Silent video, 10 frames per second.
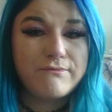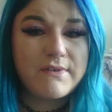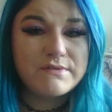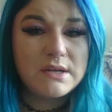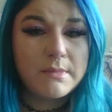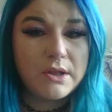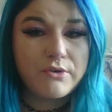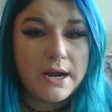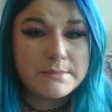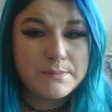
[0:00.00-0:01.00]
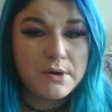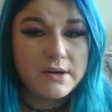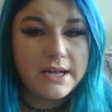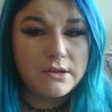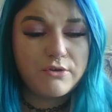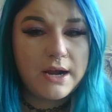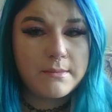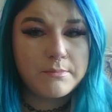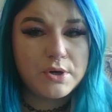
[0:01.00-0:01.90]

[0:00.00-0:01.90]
50 milligrams per kilogram